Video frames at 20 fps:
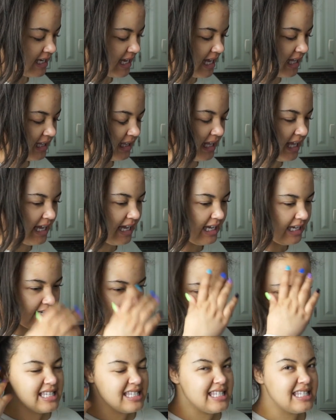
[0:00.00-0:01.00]
get
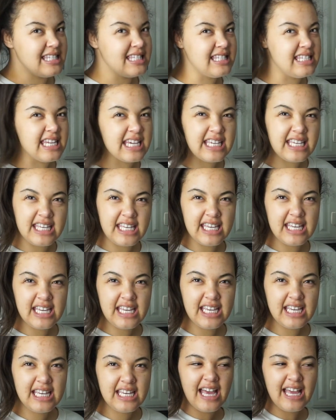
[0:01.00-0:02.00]
like sticky,
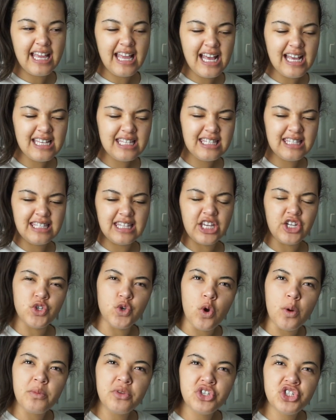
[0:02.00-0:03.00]
I guess, like
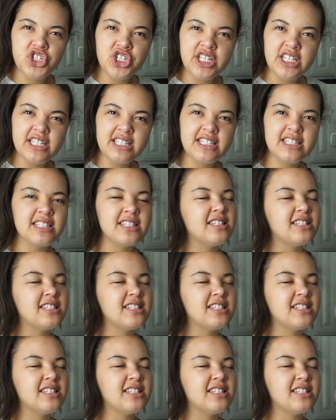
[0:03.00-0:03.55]
normal cheese.